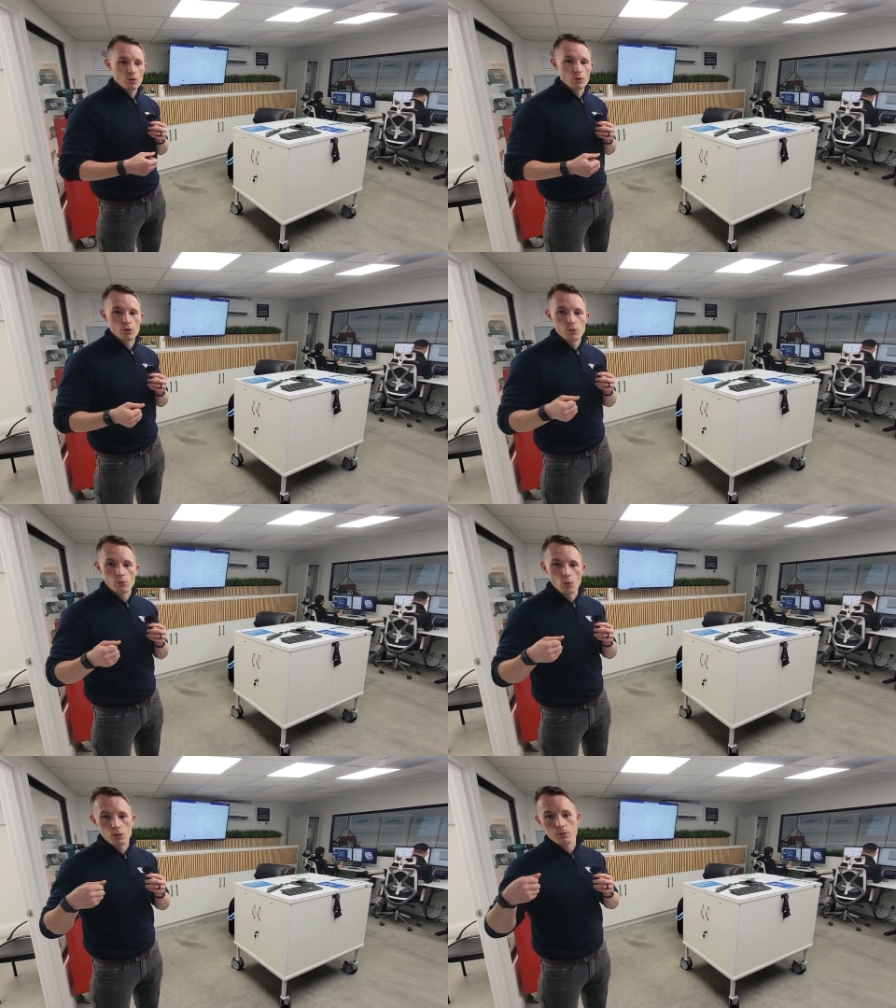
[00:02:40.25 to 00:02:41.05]
We know
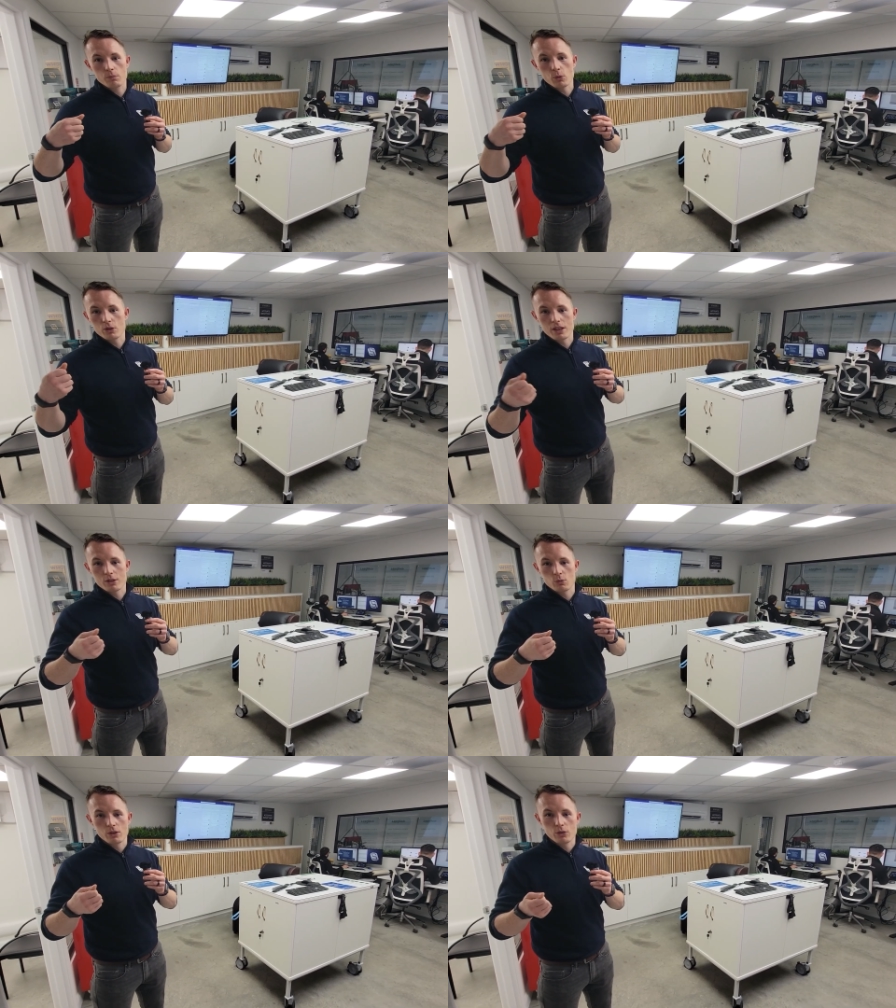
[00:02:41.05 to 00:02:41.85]
what
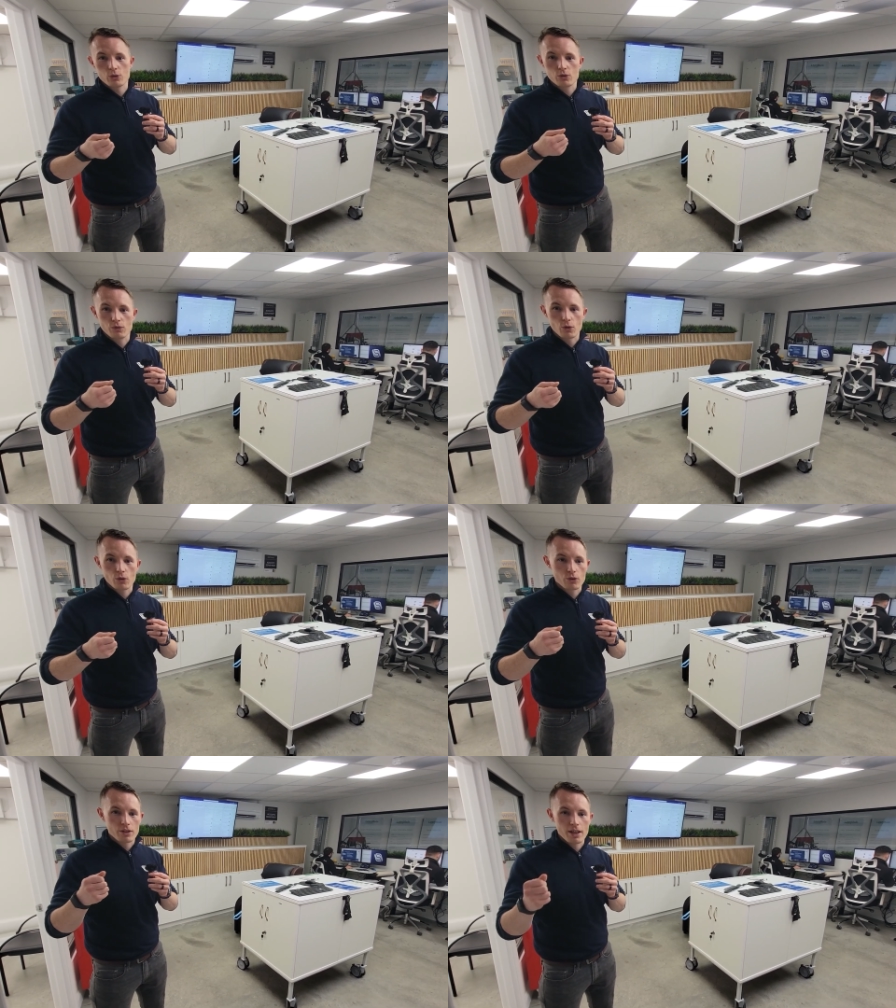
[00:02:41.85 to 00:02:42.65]
processes we use
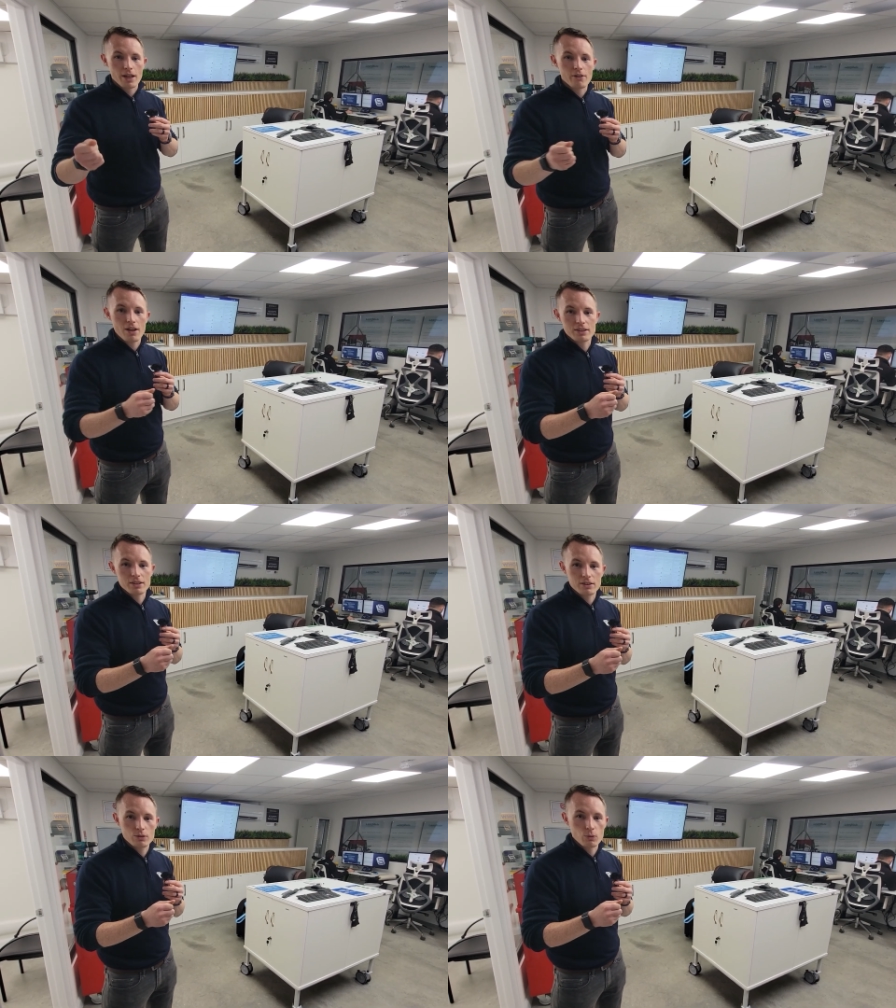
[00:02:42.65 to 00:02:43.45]
for the air ratchets.